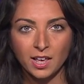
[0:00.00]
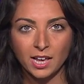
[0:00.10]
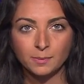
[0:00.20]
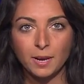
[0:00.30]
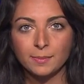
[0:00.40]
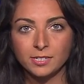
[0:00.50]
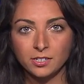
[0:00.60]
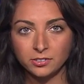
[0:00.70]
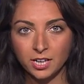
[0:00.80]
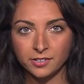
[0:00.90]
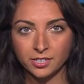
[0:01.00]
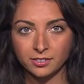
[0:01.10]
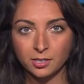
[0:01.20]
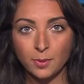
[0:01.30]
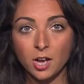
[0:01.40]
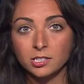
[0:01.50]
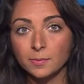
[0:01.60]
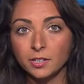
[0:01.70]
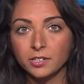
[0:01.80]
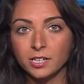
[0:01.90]
As Pam Seatle tells us, the
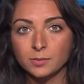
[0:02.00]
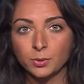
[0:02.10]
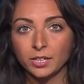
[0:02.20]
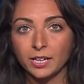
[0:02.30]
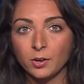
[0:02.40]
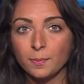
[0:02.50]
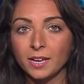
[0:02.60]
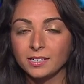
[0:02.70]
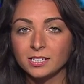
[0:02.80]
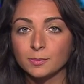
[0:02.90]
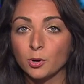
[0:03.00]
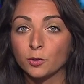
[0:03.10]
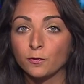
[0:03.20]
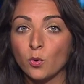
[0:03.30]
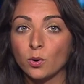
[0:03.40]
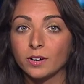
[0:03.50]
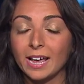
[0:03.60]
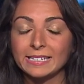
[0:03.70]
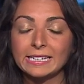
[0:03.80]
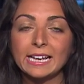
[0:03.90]
possibility is bringing out opinions both
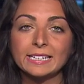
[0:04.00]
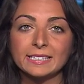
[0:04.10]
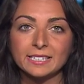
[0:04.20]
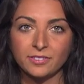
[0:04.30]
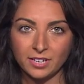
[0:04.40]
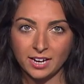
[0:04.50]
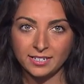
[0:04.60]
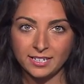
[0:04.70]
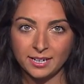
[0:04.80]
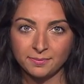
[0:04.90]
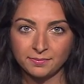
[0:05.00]
for and against the idea.